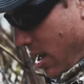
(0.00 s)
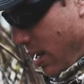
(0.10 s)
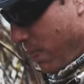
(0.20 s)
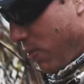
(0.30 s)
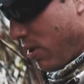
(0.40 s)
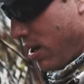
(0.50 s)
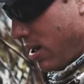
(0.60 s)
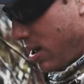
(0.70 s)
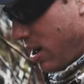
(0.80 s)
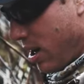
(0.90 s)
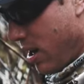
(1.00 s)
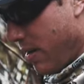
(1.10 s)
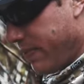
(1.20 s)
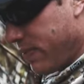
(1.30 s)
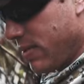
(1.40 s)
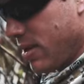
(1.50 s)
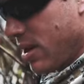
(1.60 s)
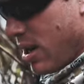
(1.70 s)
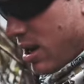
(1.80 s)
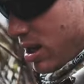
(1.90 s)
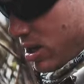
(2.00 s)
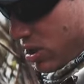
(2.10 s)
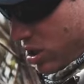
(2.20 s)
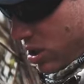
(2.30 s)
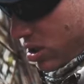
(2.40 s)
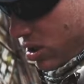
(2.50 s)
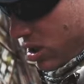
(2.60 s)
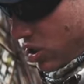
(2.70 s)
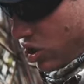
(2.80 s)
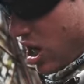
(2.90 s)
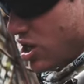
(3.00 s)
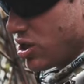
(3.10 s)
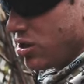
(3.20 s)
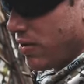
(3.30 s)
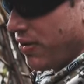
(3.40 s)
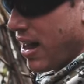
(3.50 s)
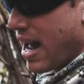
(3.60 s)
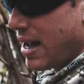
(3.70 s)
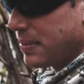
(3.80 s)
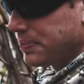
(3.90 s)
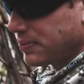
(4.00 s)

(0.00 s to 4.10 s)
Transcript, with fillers: important um, is is changing your fly,